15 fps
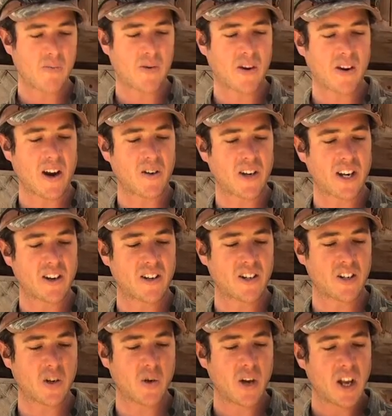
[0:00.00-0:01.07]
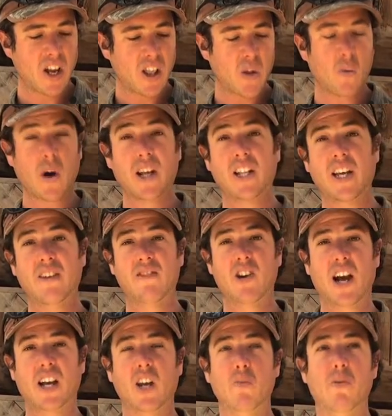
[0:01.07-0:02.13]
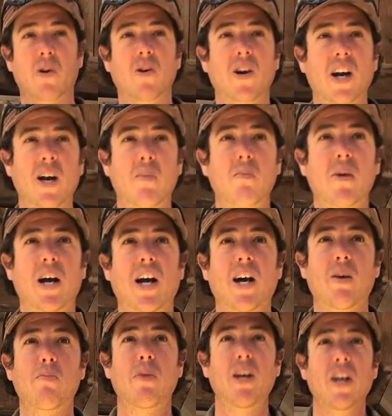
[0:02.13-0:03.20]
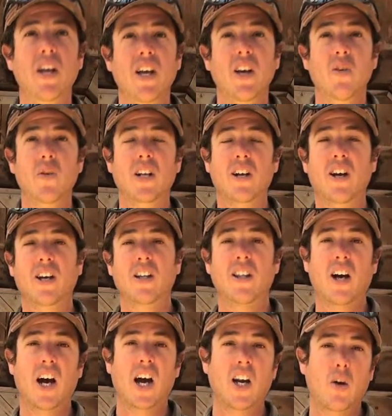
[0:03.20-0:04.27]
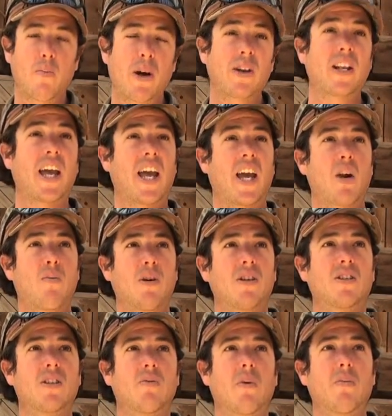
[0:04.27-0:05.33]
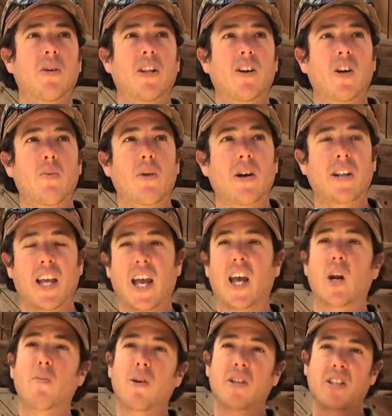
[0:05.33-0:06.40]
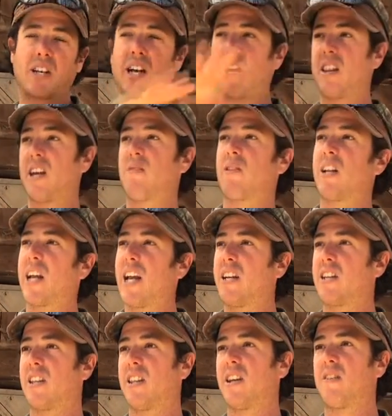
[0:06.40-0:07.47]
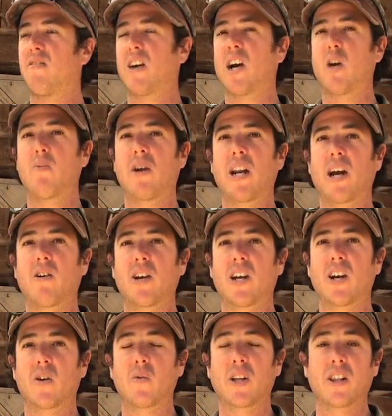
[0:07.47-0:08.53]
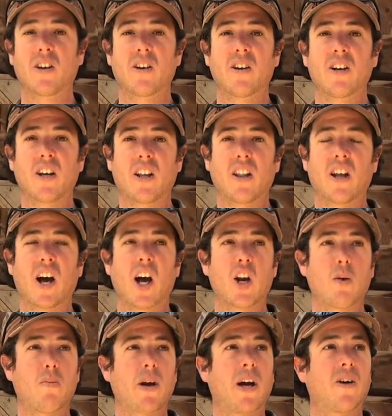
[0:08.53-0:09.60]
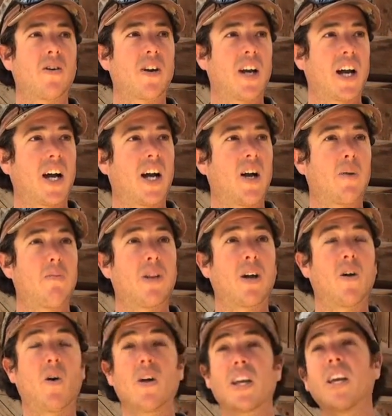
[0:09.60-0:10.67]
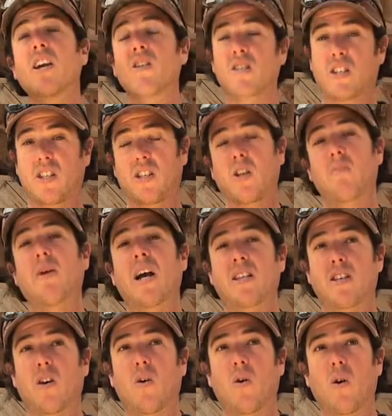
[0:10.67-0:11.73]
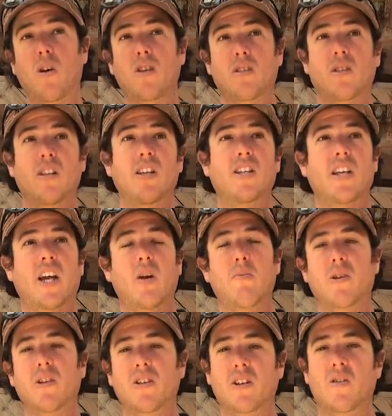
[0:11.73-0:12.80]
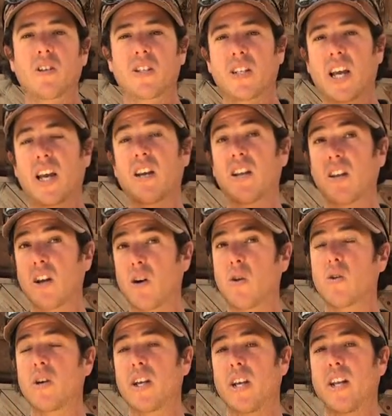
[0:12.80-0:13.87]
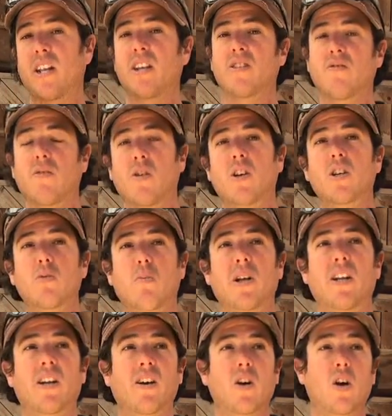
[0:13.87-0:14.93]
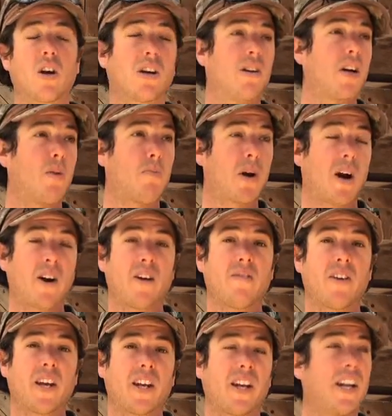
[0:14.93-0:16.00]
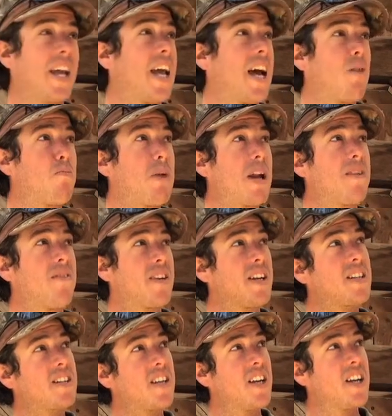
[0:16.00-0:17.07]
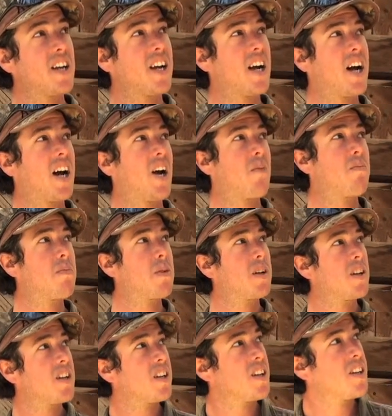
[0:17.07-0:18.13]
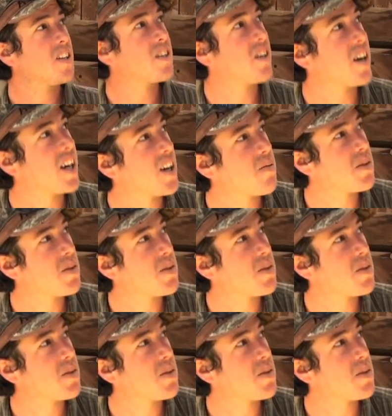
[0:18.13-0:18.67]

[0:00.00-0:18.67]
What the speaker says: when we were out there. So the wildlife tracking program, we talk a lot about the animals, and when we learn about the animals and how they relate to the environment out here, we learn a lot about the whole ecosystem as a whole. So these animals don't stand alone in this forest, but they're a part of it, and they have benefits. Sorry,